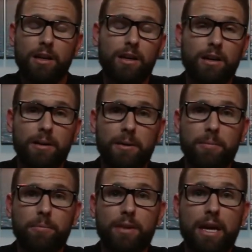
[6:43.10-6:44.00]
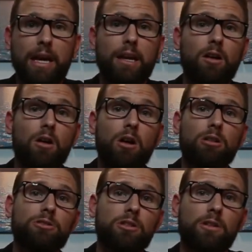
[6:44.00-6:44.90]
And
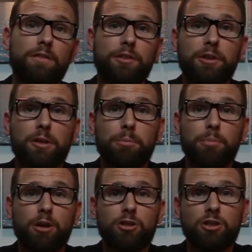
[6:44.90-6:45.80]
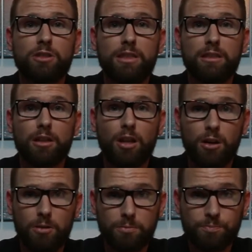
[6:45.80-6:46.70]
also, if you're purchasing the
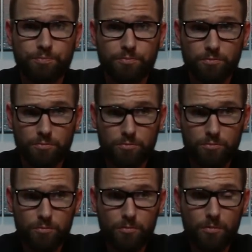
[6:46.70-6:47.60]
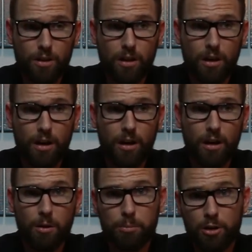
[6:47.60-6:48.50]
loan
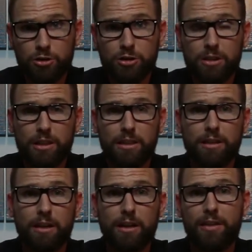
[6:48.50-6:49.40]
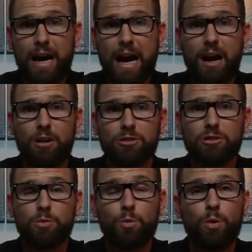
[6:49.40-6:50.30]
or purchasing the
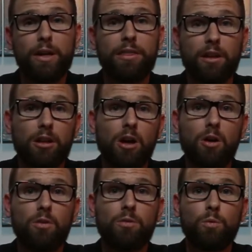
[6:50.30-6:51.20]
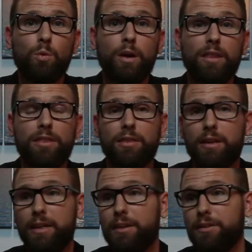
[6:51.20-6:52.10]
house with a loan with
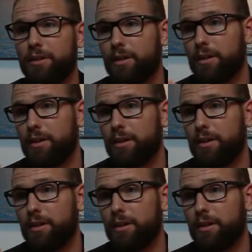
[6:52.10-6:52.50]
either